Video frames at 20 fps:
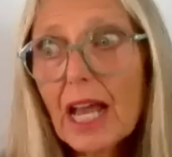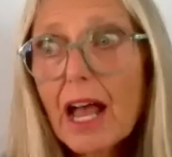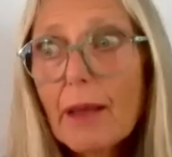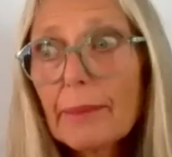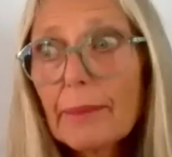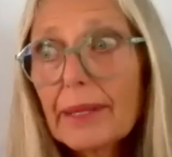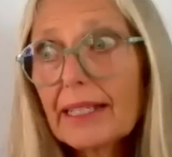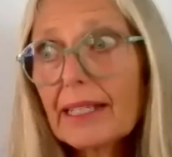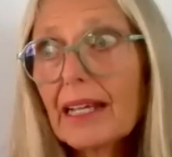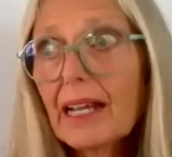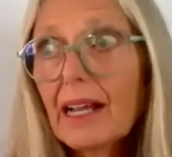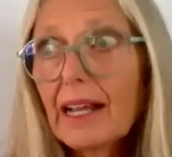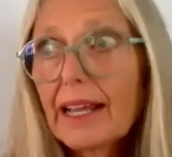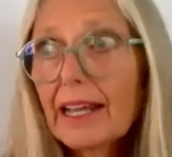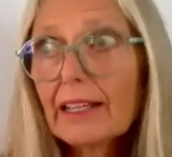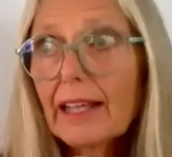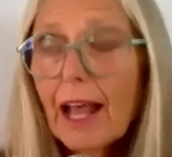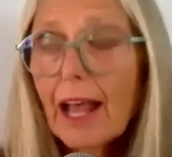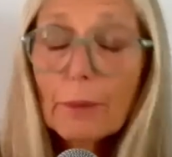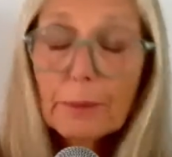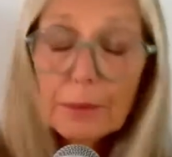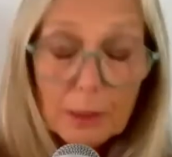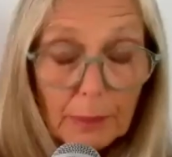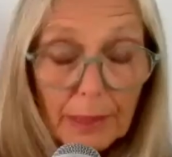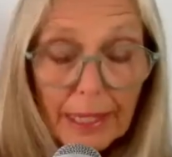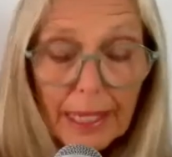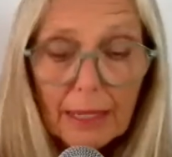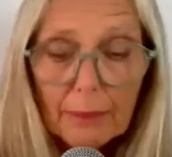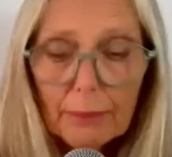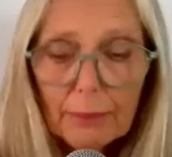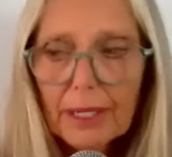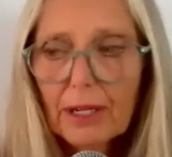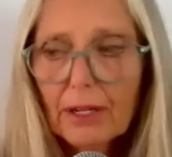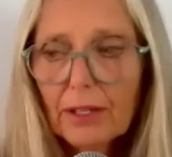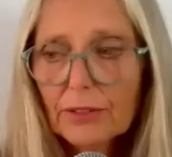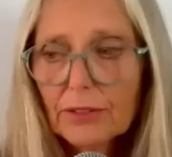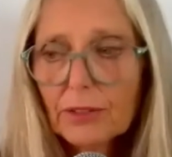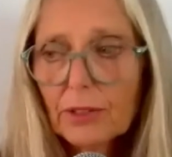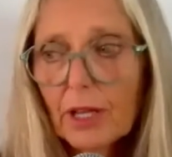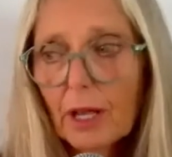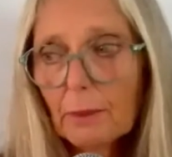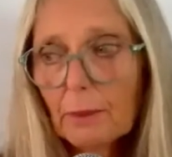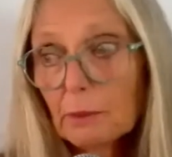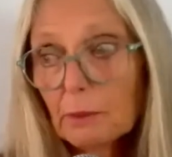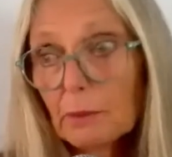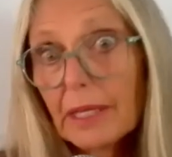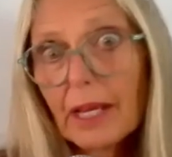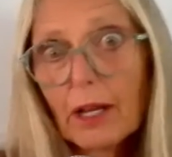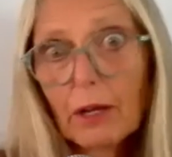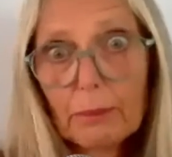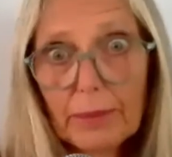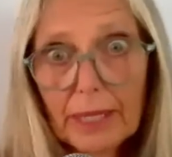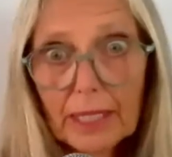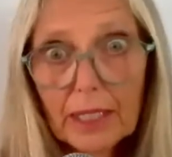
just, I mean, it helps me, but it also helps me help